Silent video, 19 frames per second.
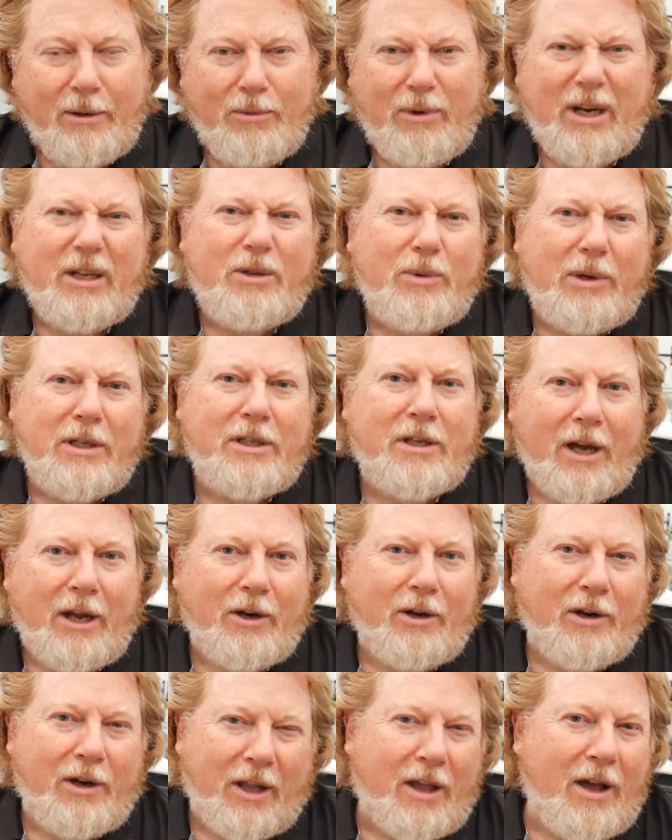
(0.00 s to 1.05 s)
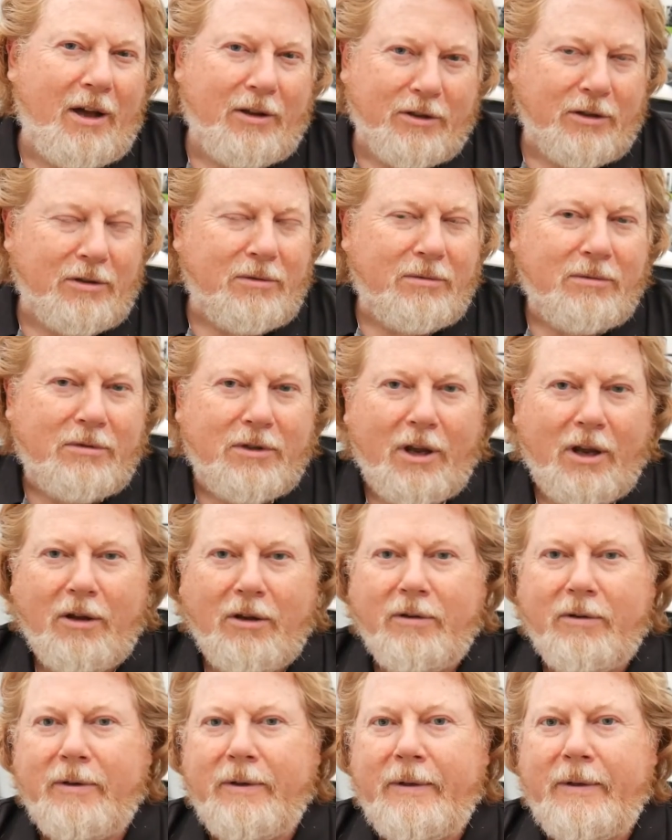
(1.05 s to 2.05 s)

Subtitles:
Well, it's one son and a cousin, so.